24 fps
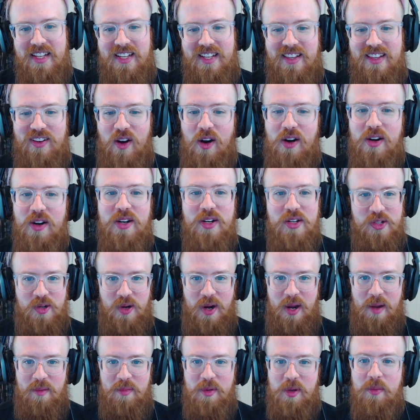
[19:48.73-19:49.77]
They're hard to
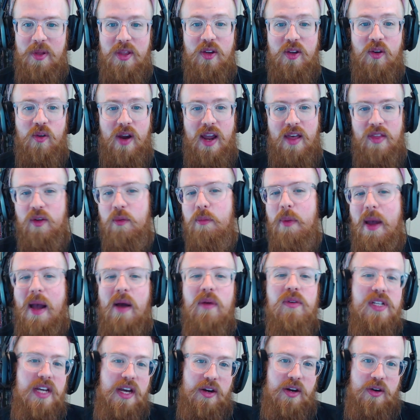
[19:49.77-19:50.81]
describe. You can play the Gran. They're
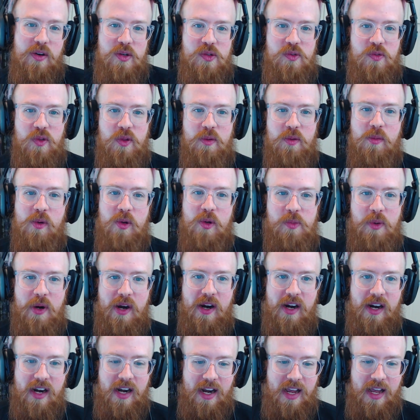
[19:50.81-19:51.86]
bounty hunters for the most
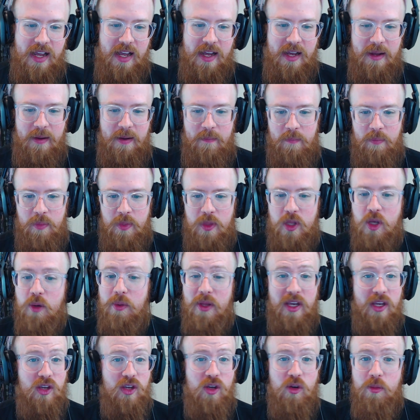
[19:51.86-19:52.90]
part. You can
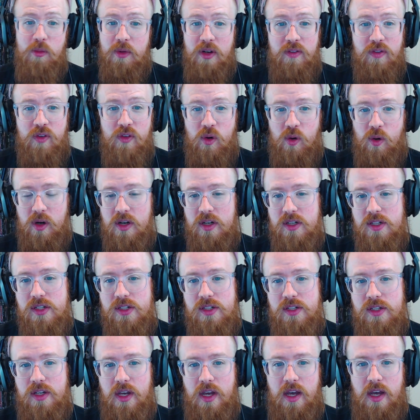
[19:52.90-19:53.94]
play a human, of
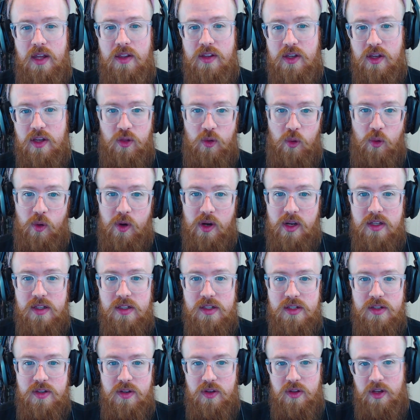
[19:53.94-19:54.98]
course. The
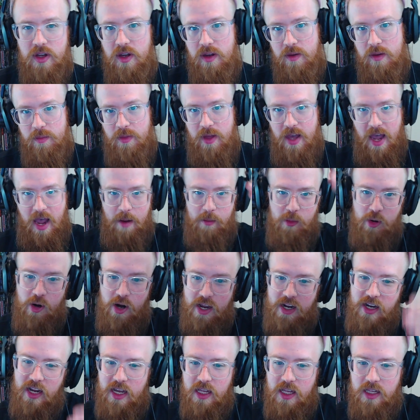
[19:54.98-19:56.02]
Ithorians. They're the
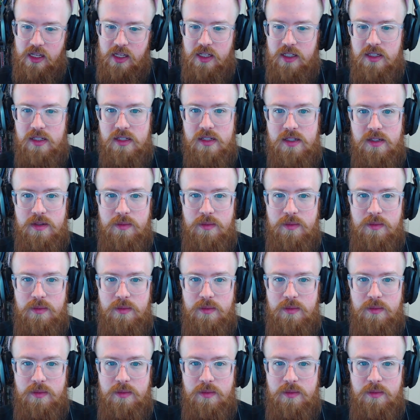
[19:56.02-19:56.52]
hammerhead aliens.